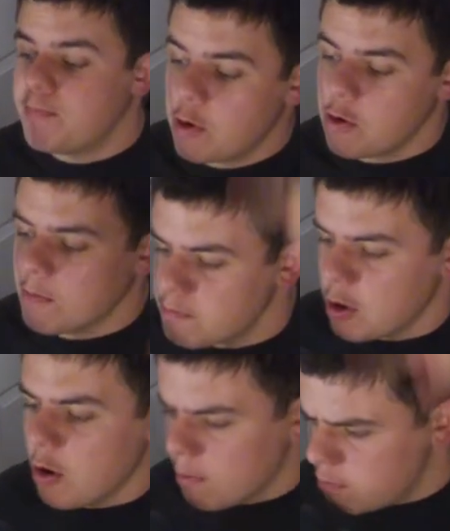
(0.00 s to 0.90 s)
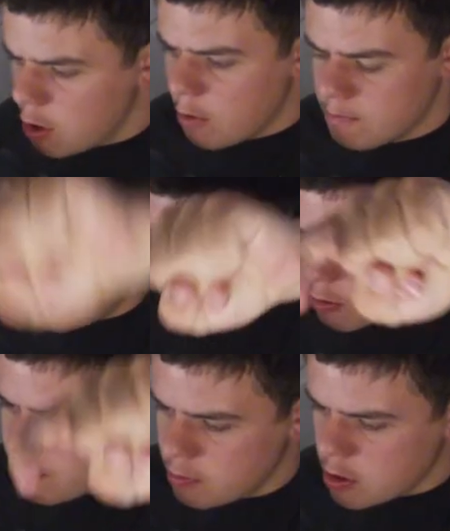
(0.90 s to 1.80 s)
Boom, boom, boom,
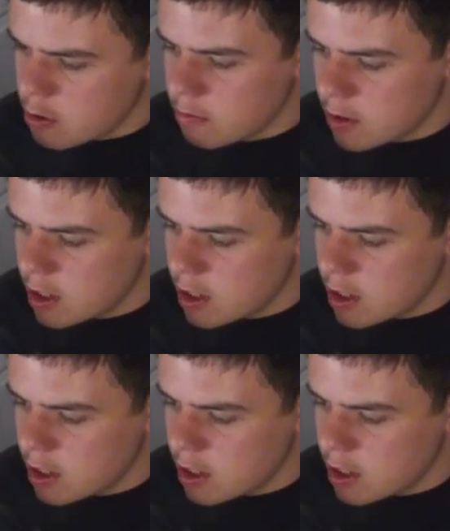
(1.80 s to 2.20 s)
boom, boom.